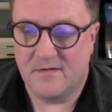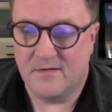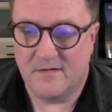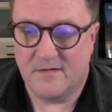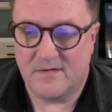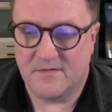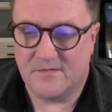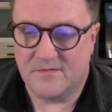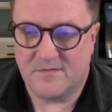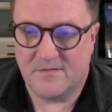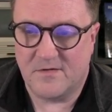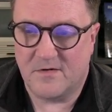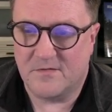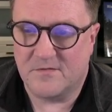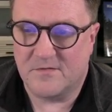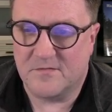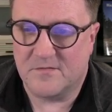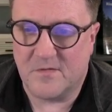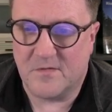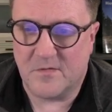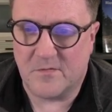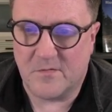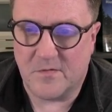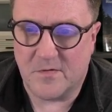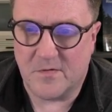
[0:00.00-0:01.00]
there's tons of
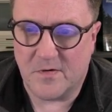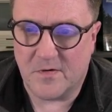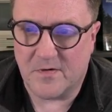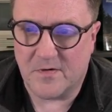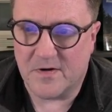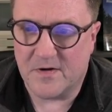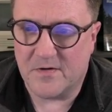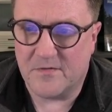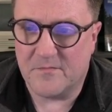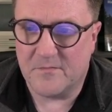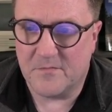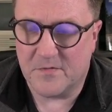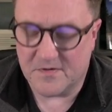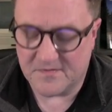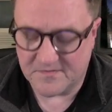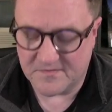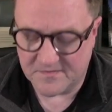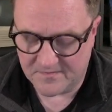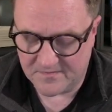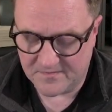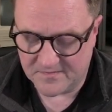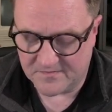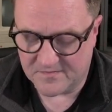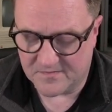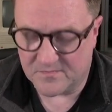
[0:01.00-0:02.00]
stuff going on here. And we see
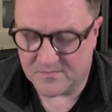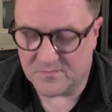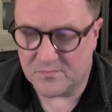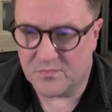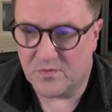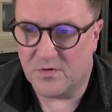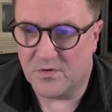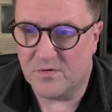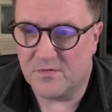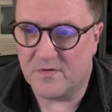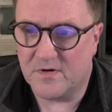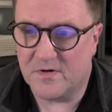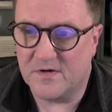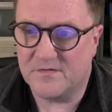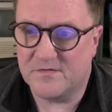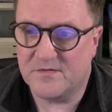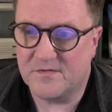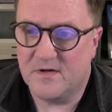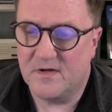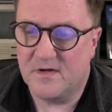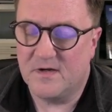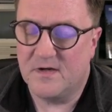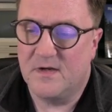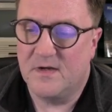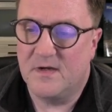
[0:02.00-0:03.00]
this in progress.
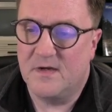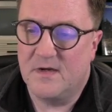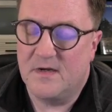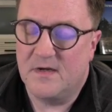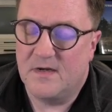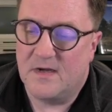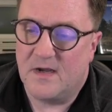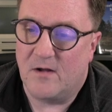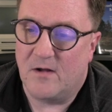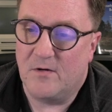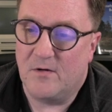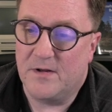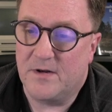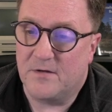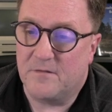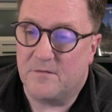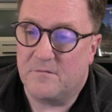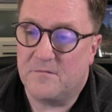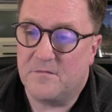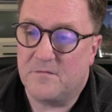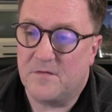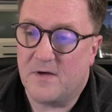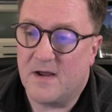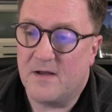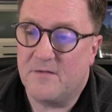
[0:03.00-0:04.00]
I'll hit a
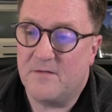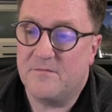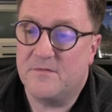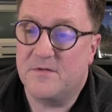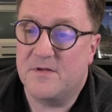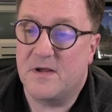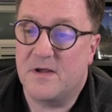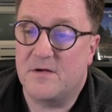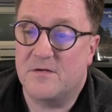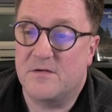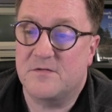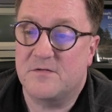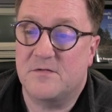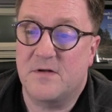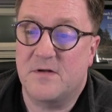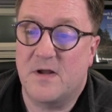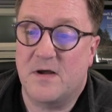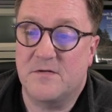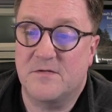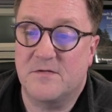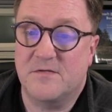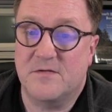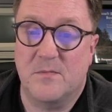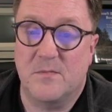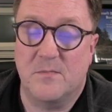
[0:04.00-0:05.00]
5 now. So now
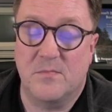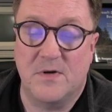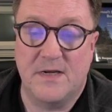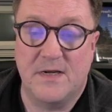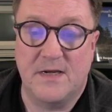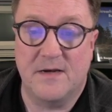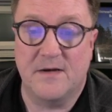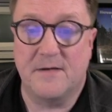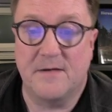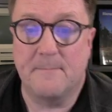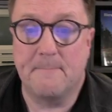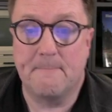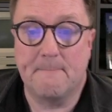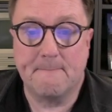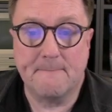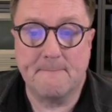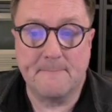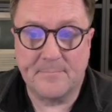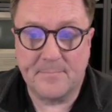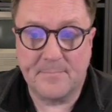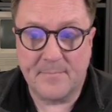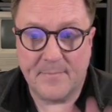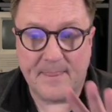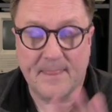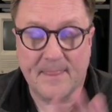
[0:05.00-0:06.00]
it's completed.
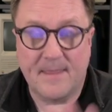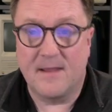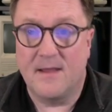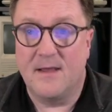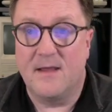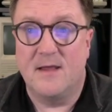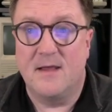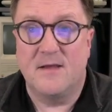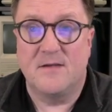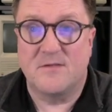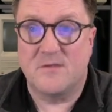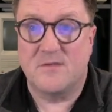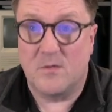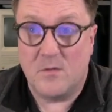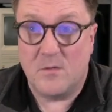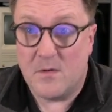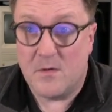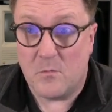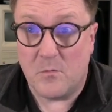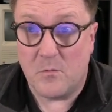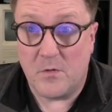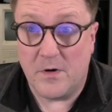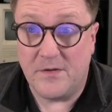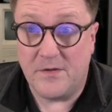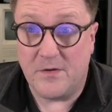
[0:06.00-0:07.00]
So
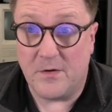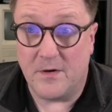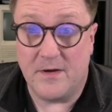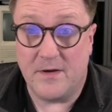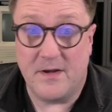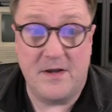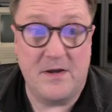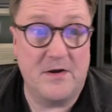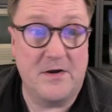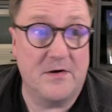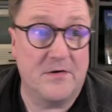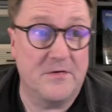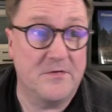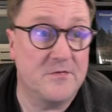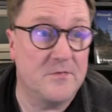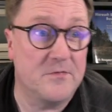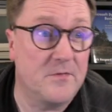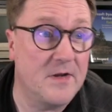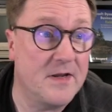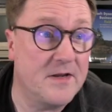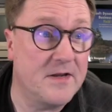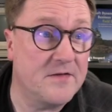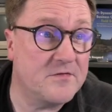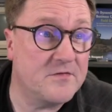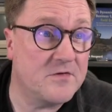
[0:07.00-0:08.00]
we're done here. So
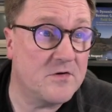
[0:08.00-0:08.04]
let's